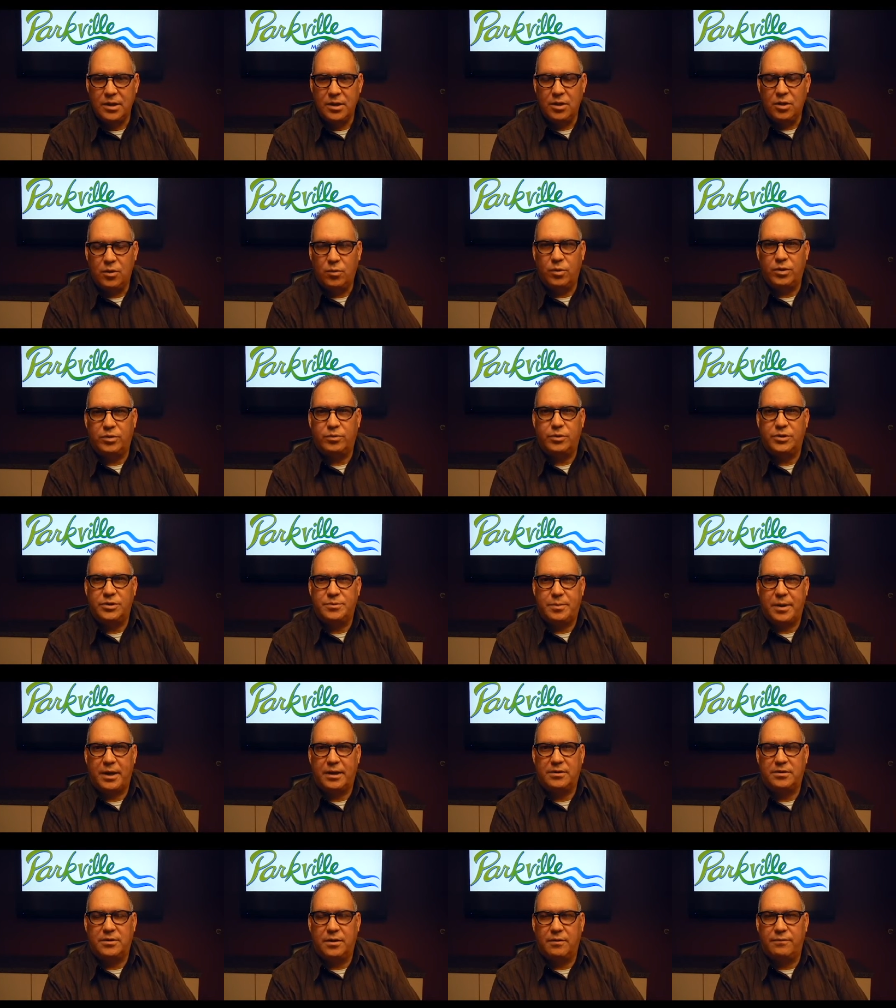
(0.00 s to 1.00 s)
with
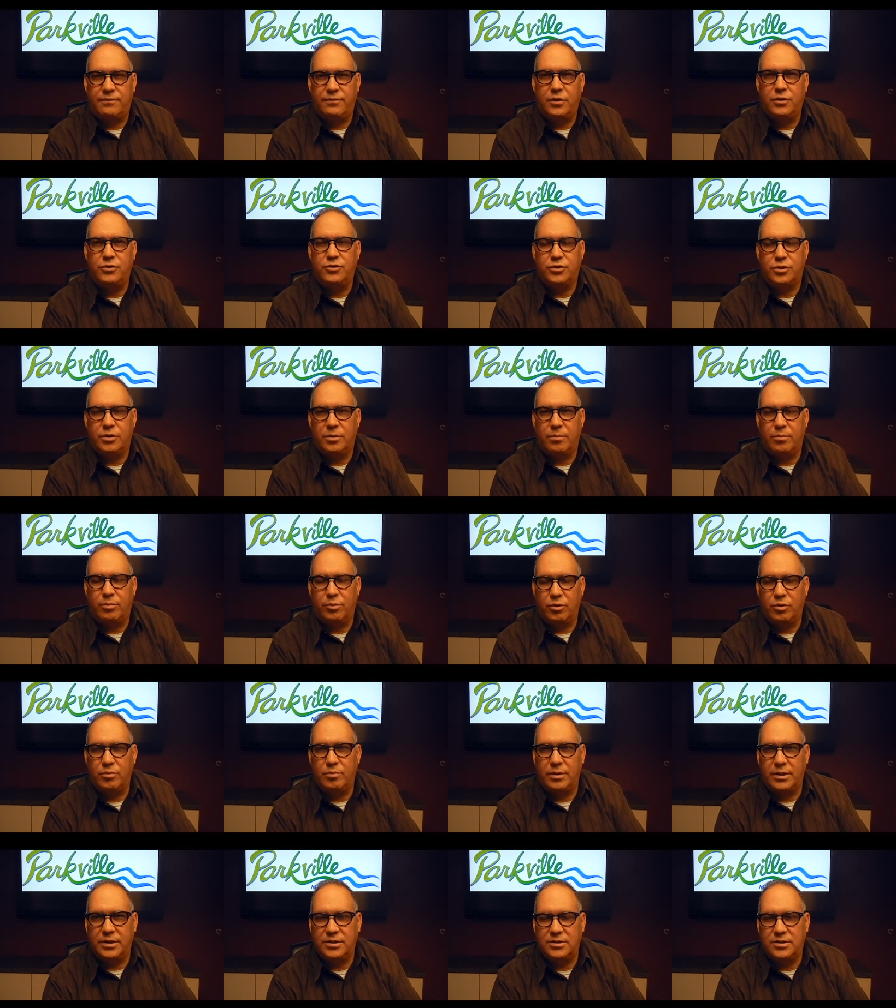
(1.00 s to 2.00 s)
respect to future
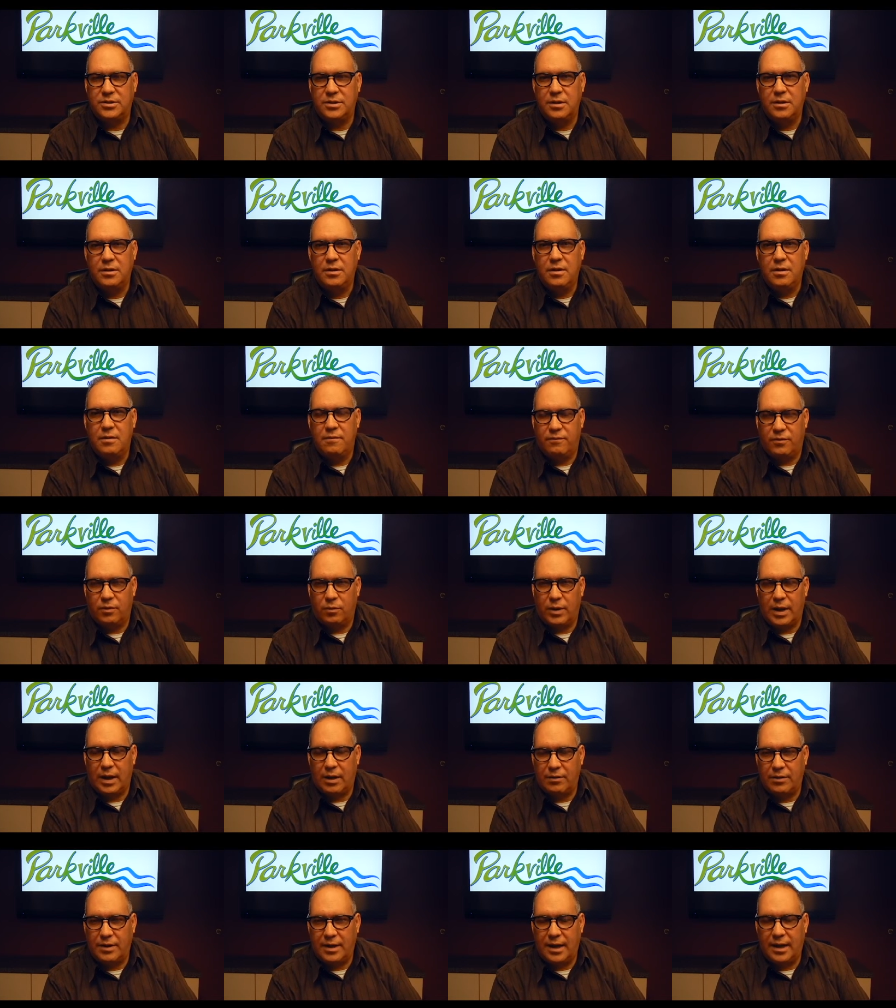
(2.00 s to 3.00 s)
improvements for
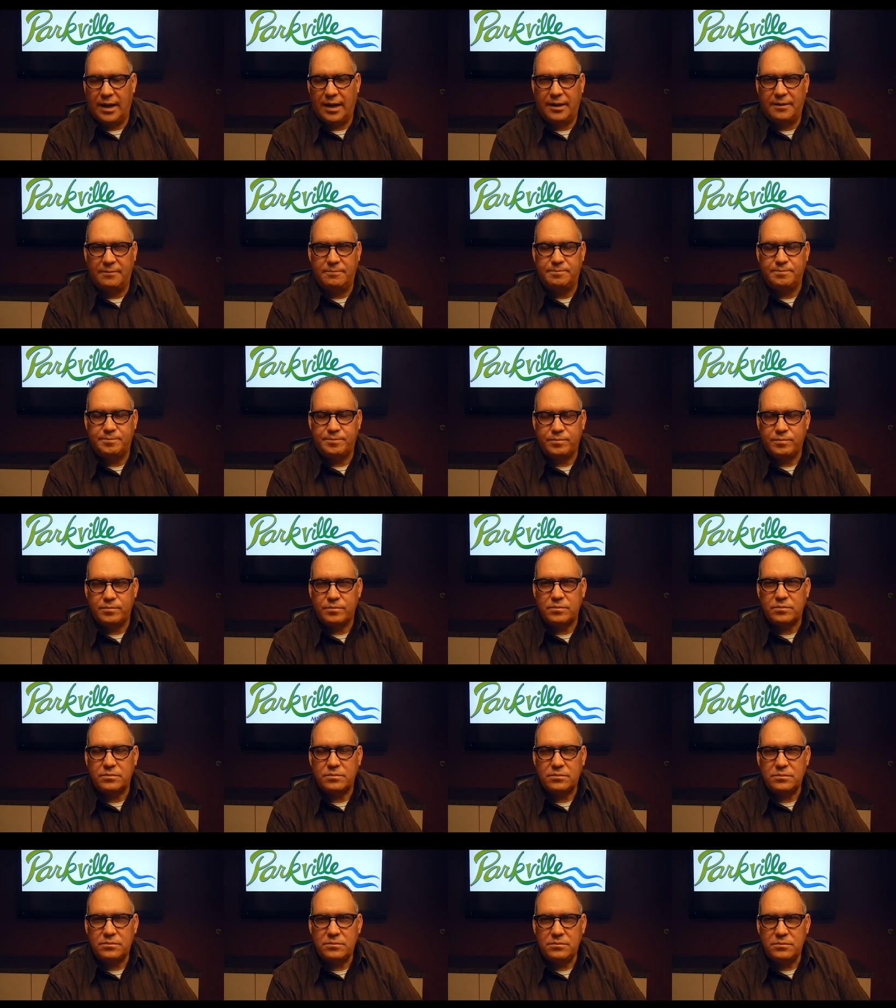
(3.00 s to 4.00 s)
Route 9.
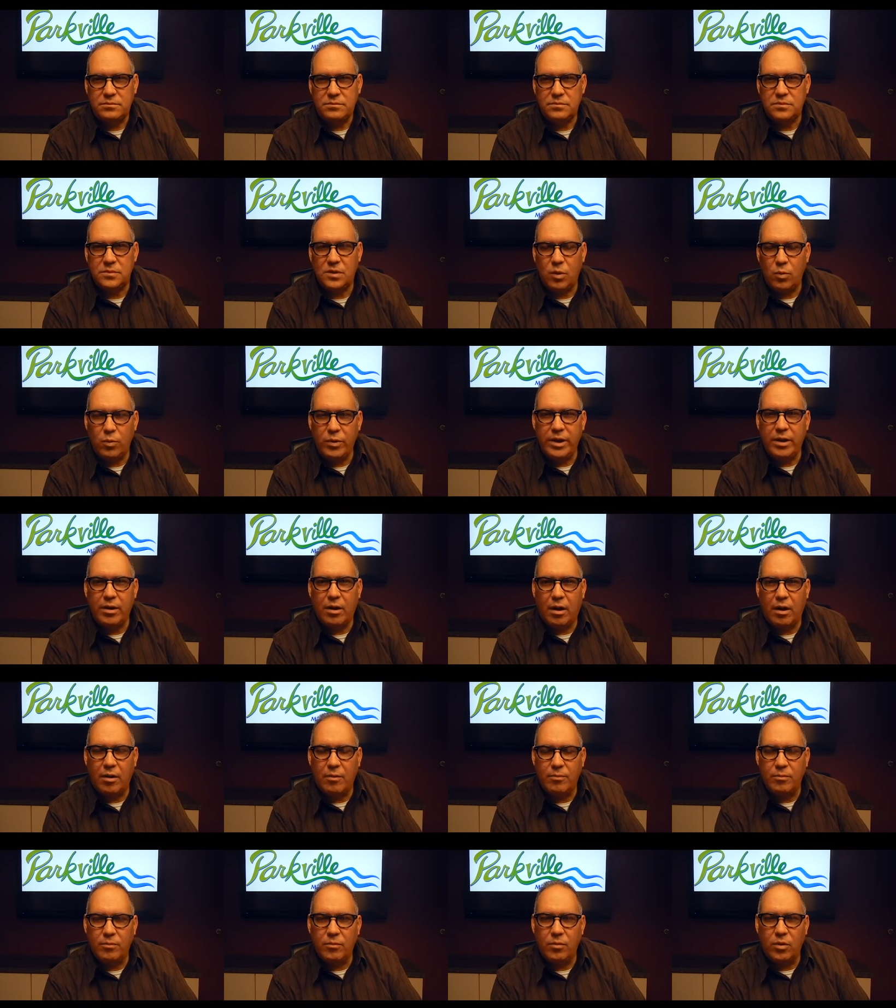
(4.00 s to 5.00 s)
We
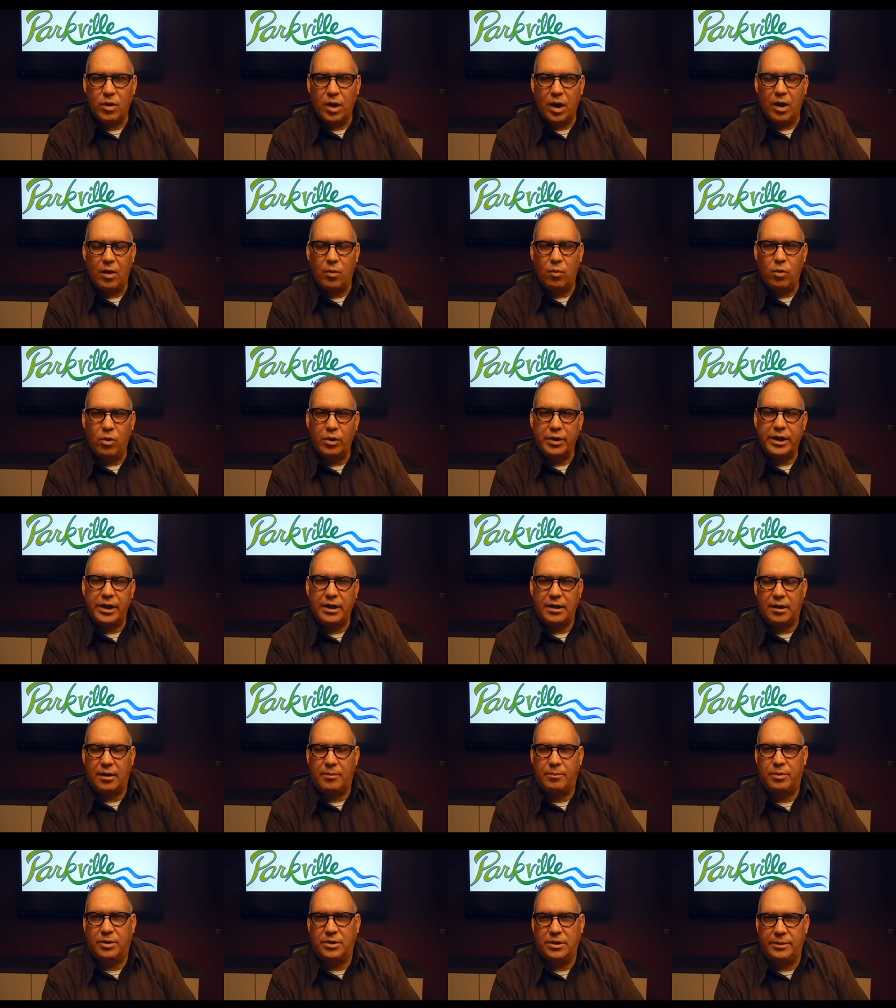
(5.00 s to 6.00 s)
are working
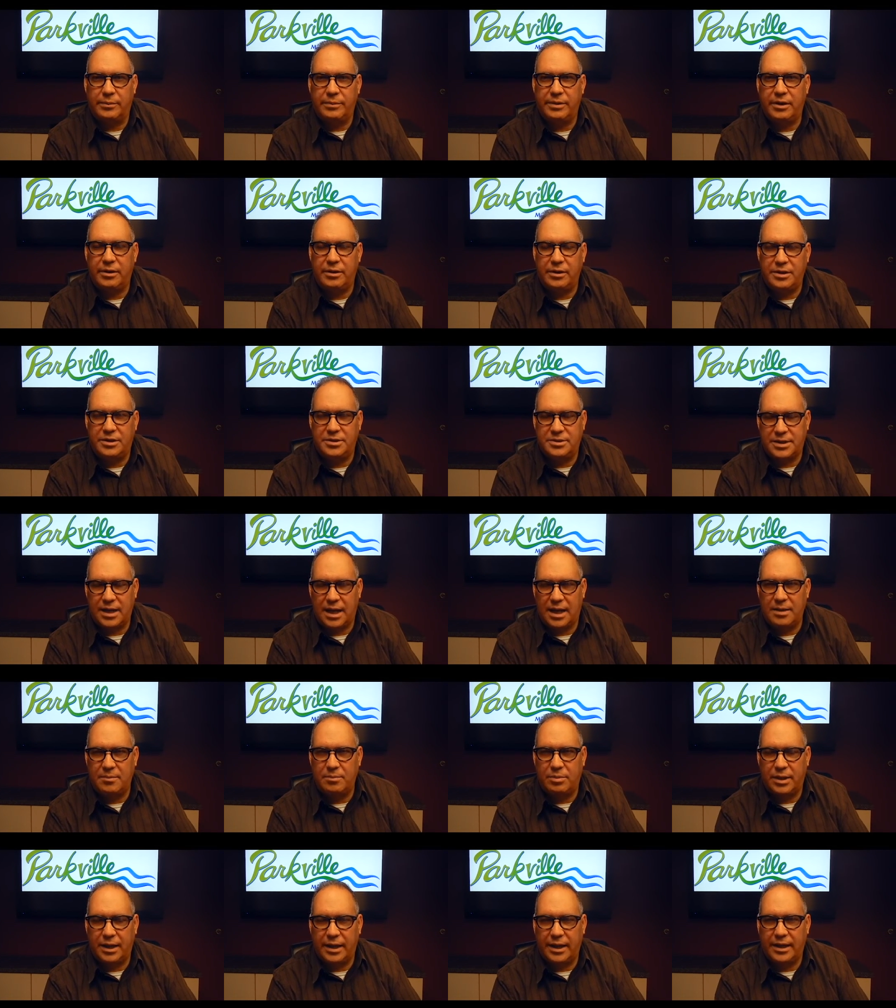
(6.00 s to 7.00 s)
on preliminary design
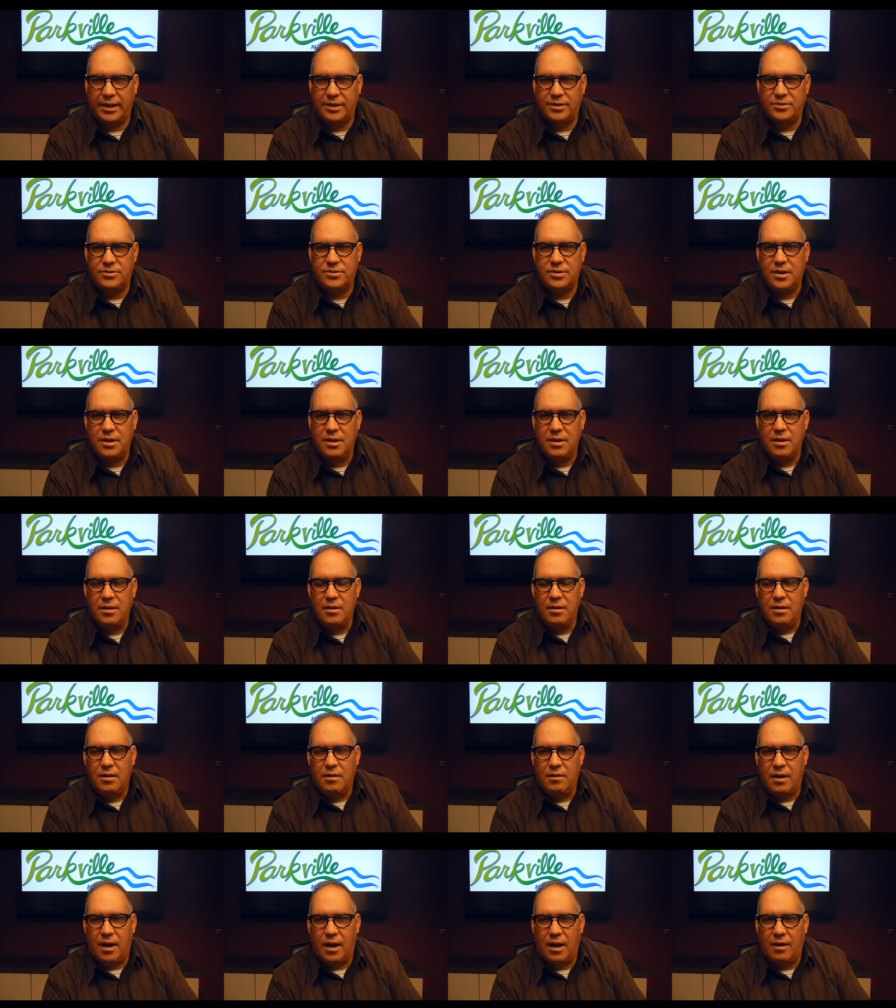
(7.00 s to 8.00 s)
plans
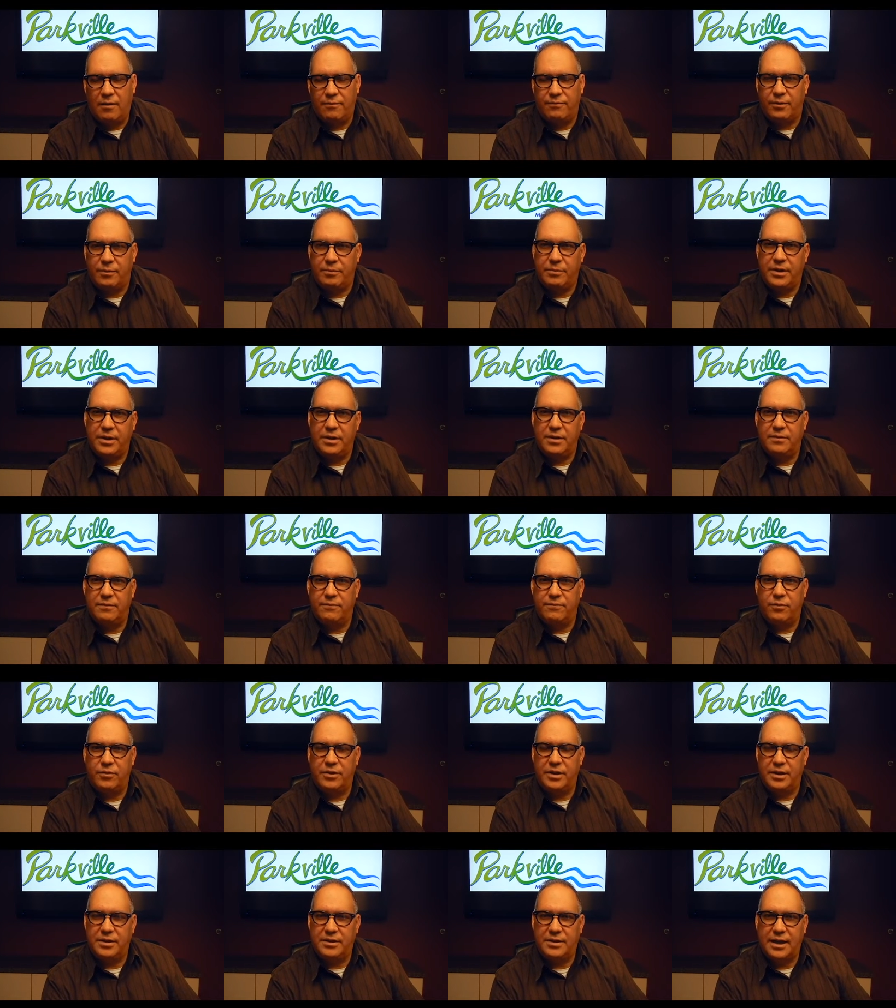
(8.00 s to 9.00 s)
for
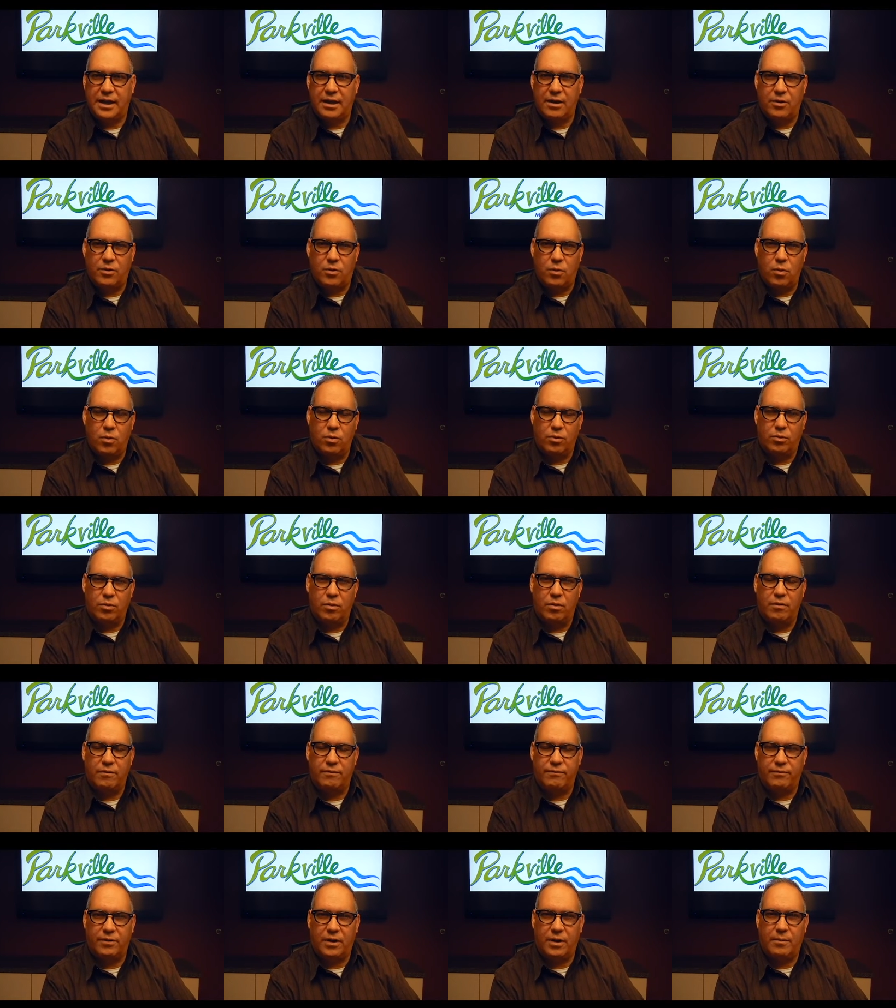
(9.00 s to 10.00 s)
the entire corridor
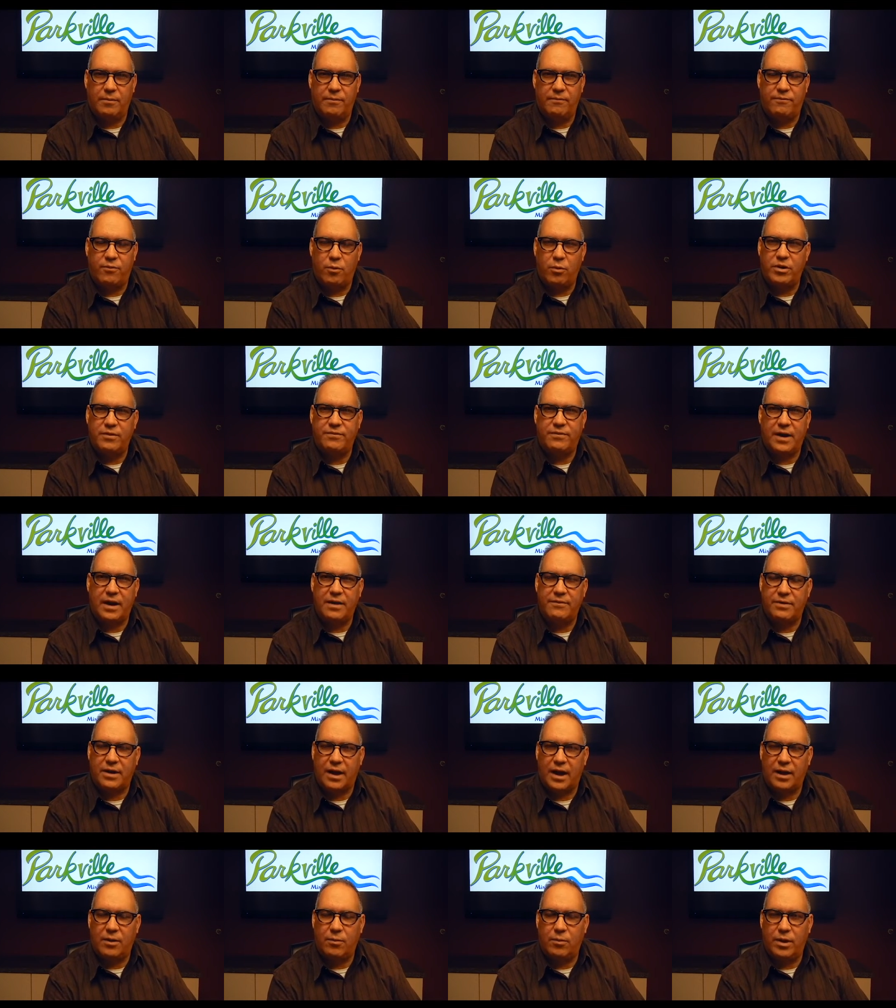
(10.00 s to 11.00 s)
from 45
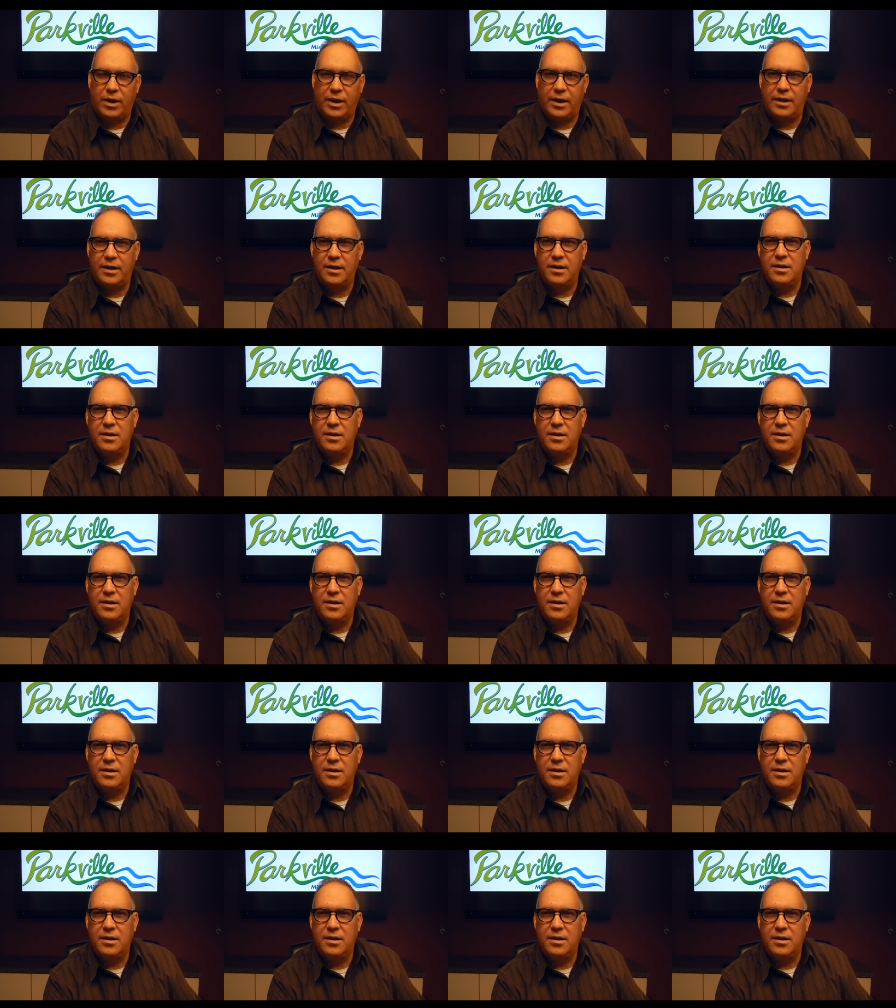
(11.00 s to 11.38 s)
Highway